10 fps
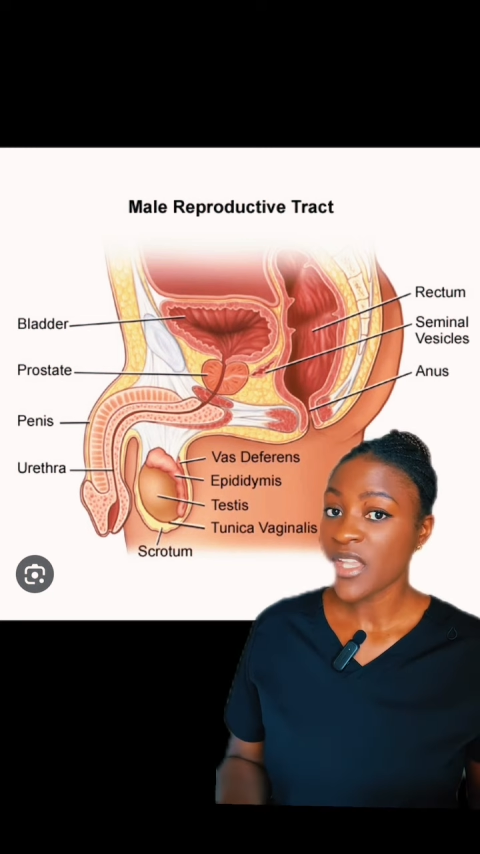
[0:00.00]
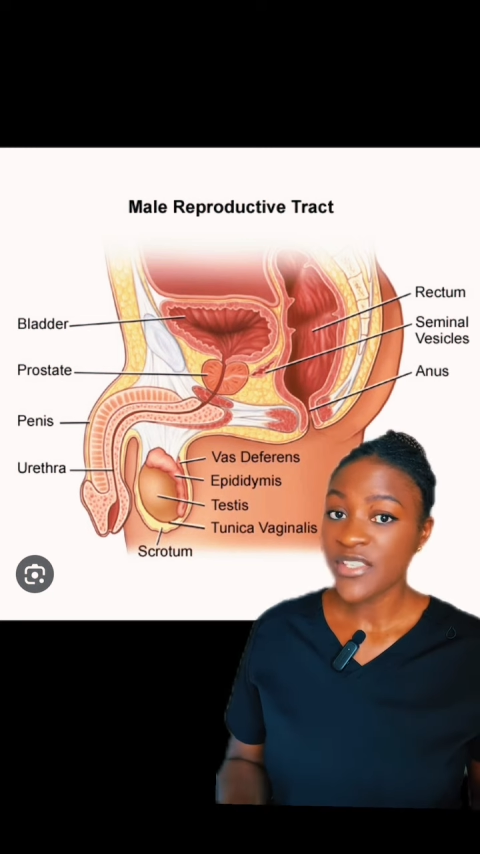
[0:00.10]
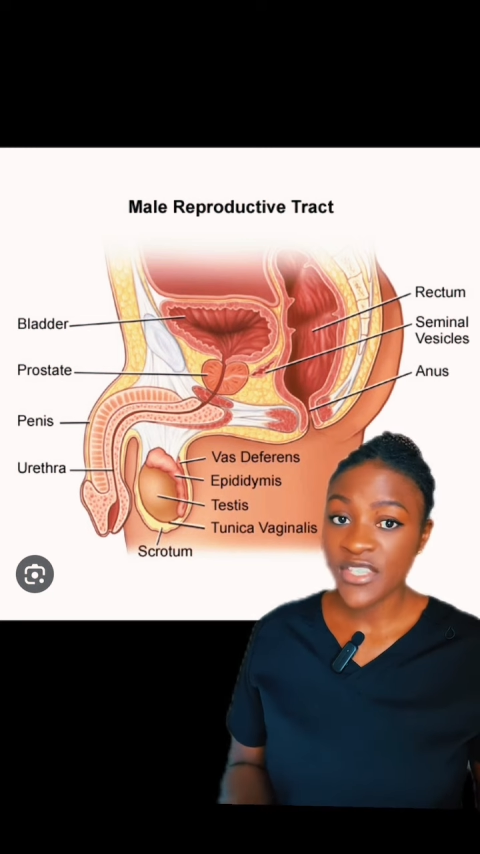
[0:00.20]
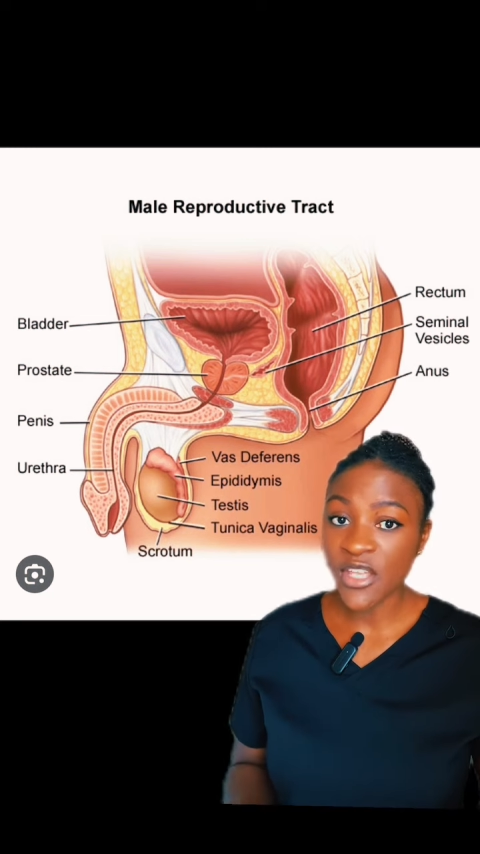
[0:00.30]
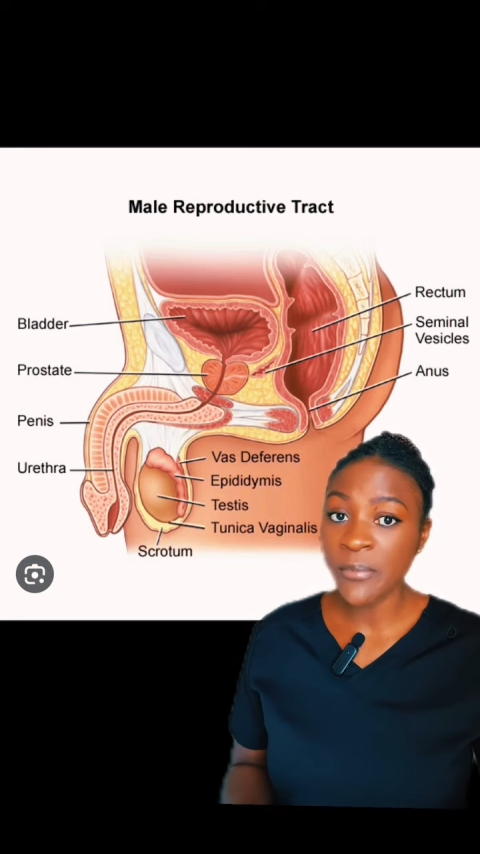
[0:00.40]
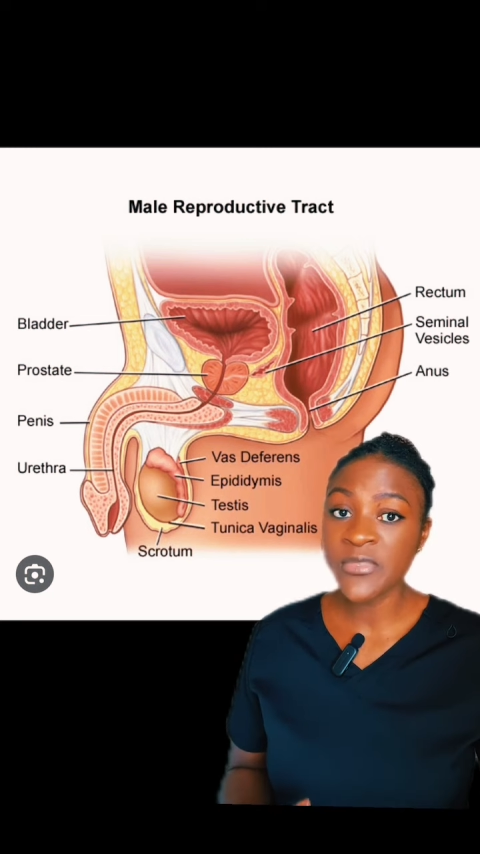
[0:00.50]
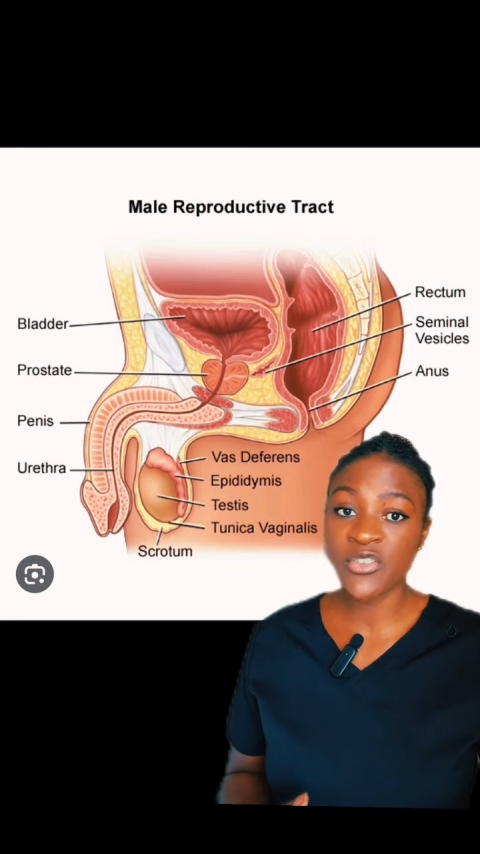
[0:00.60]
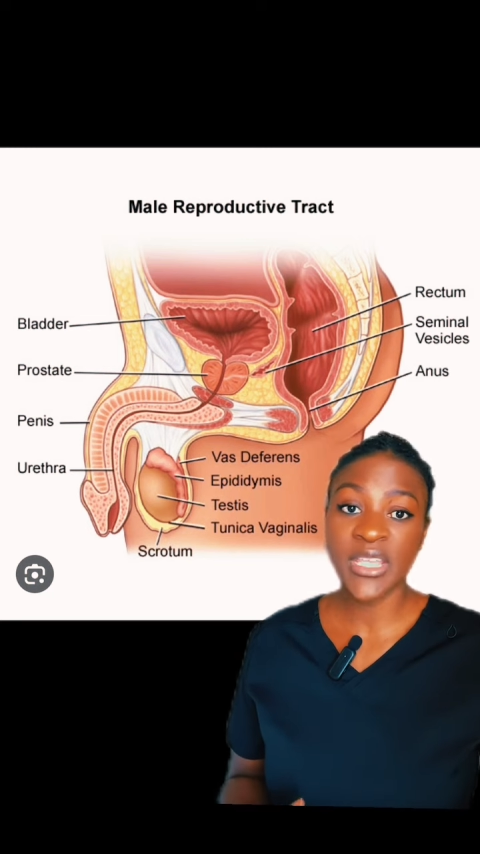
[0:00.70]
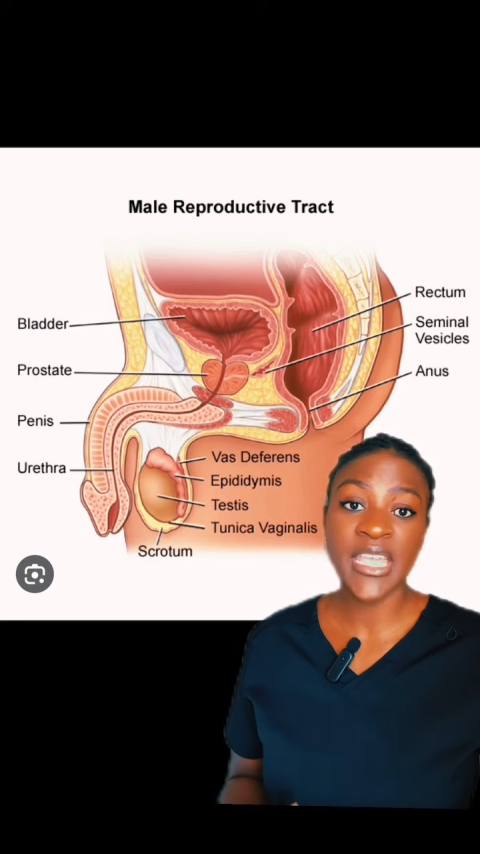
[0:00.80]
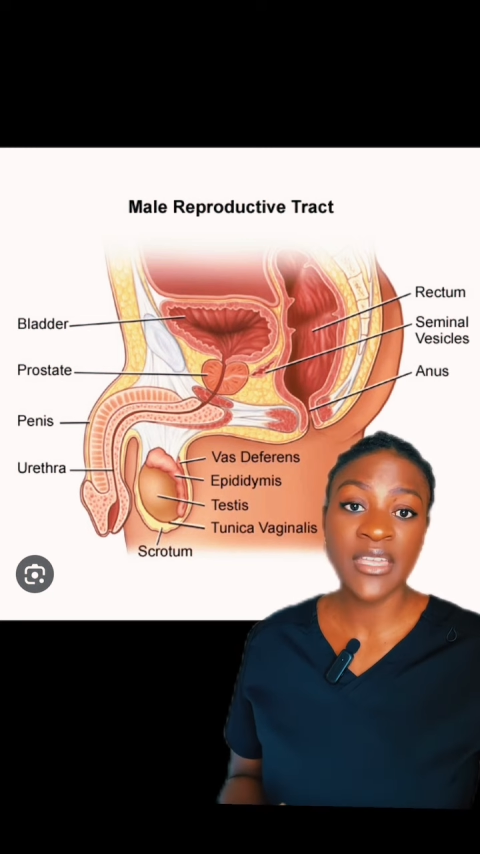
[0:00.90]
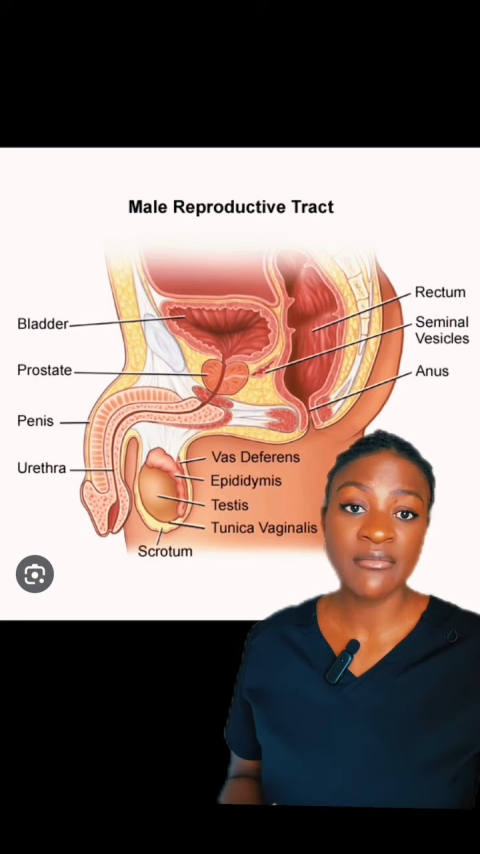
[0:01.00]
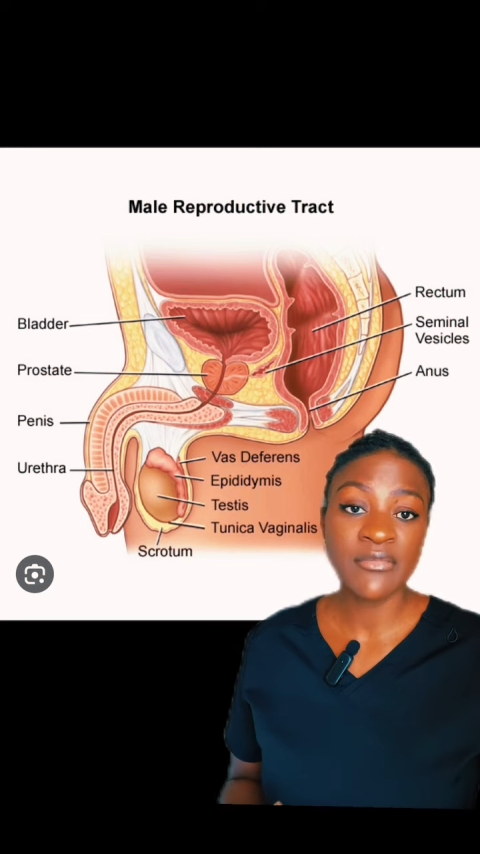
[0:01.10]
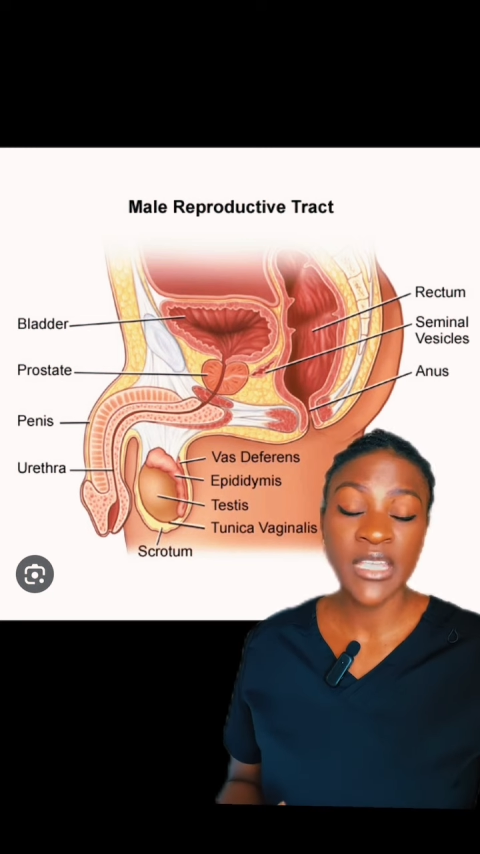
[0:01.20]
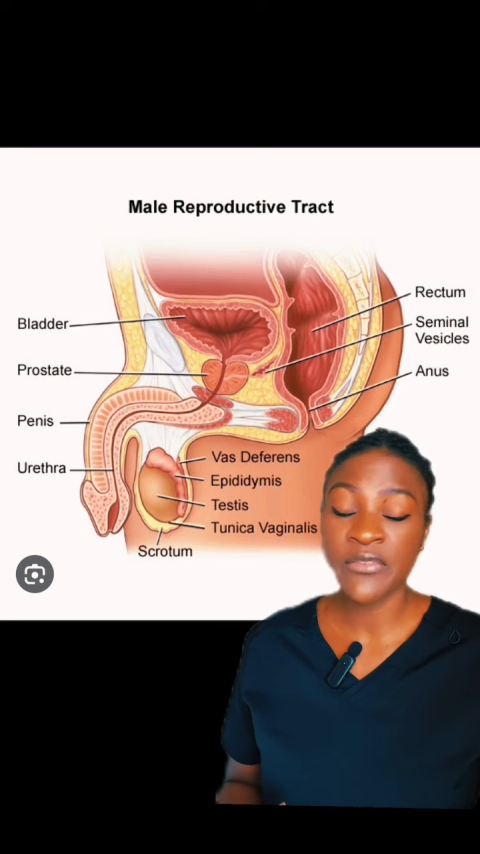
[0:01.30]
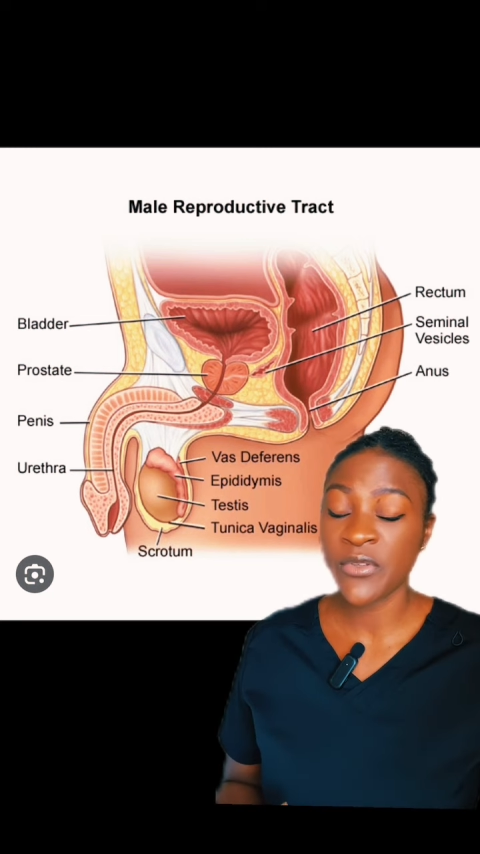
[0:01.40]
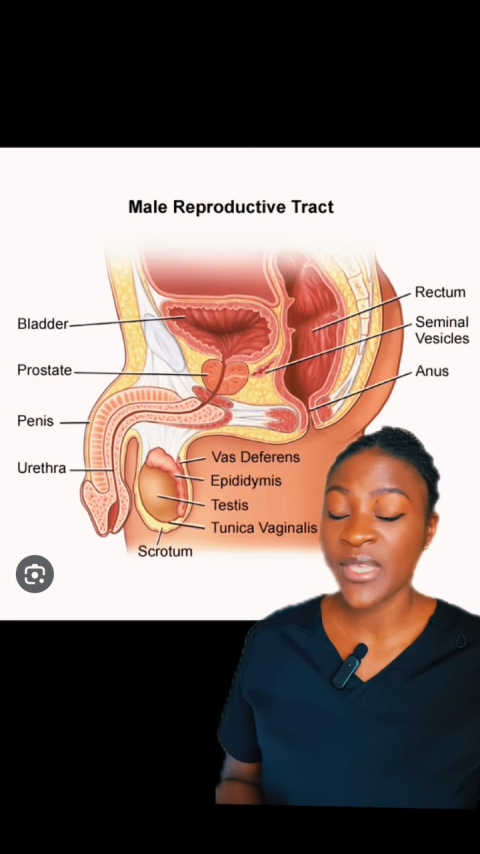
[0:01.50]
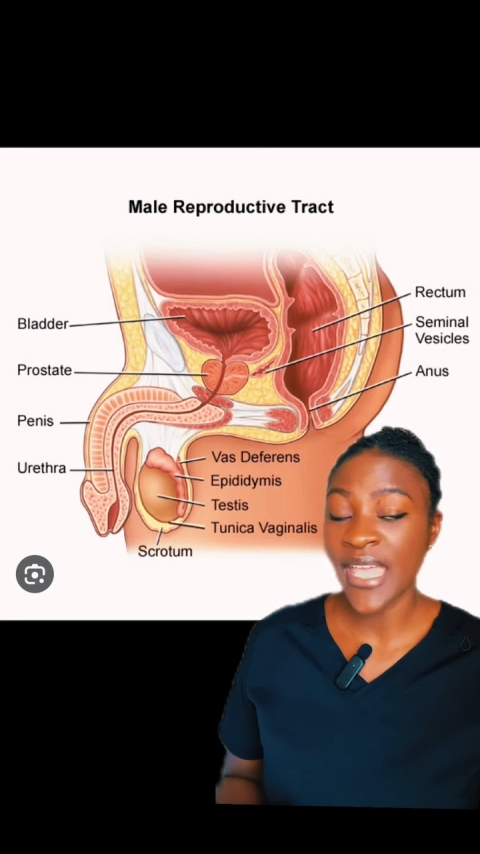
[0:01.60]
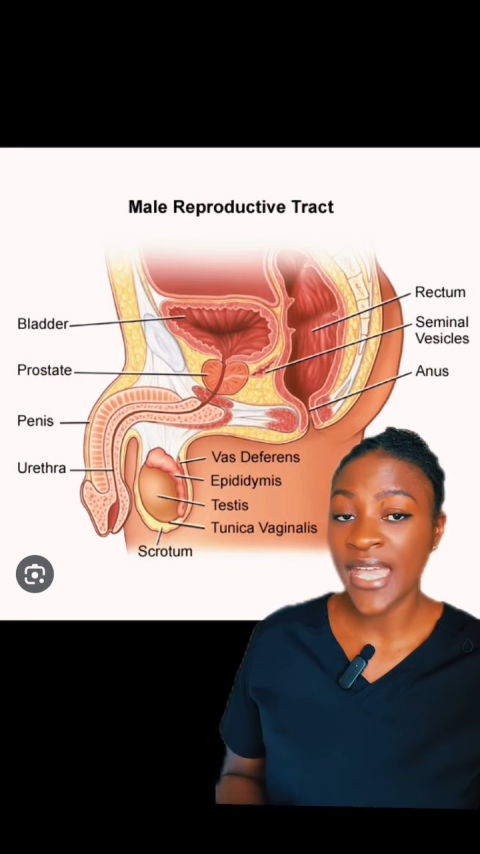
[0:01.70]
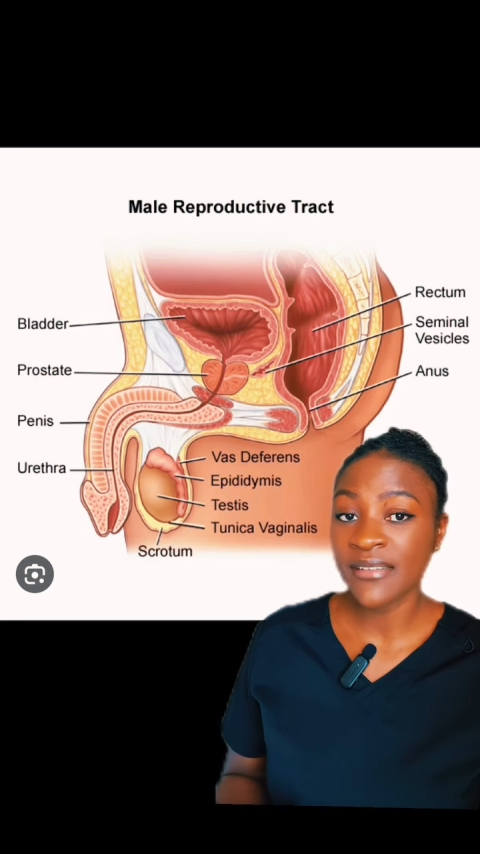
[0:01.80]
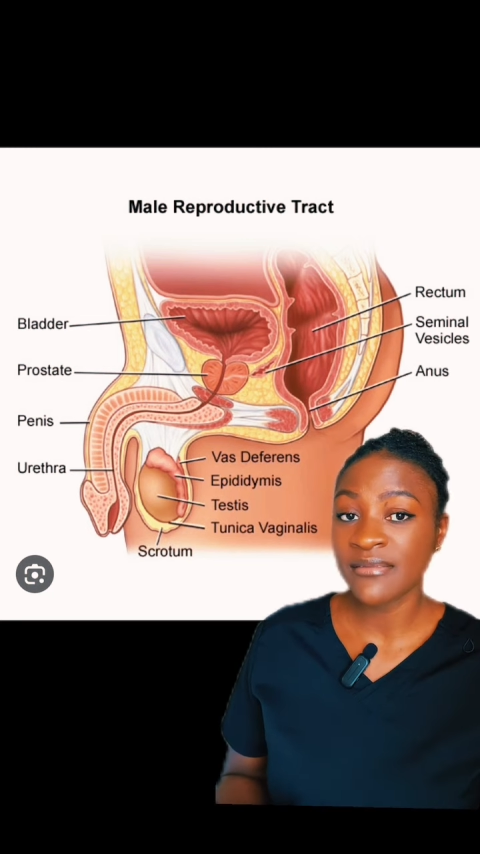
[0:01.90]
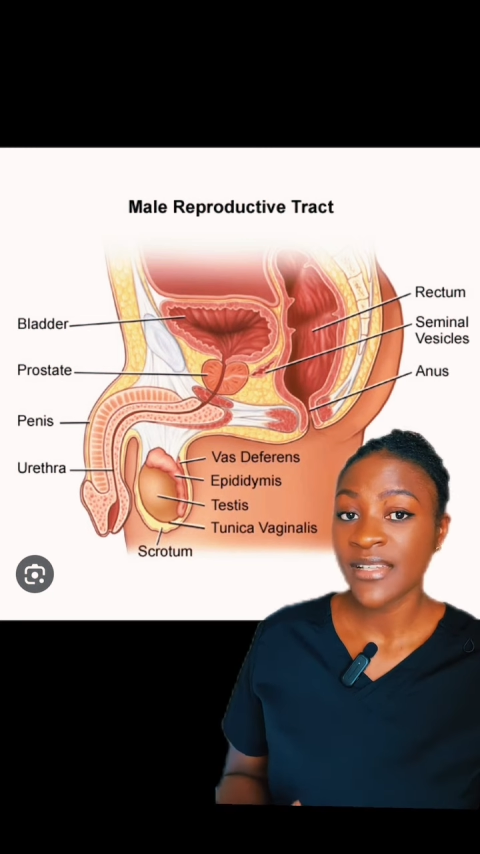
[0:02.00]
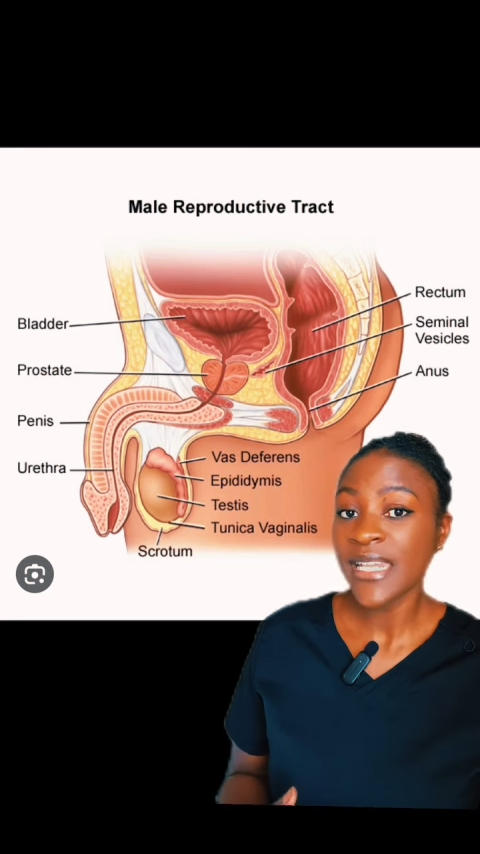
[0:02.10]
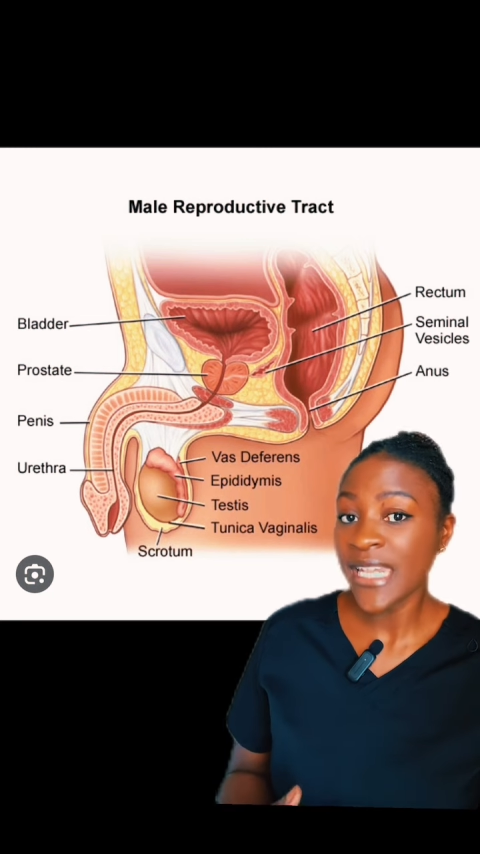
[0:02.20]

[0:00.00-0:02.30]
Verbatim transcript: stop drinking if you can,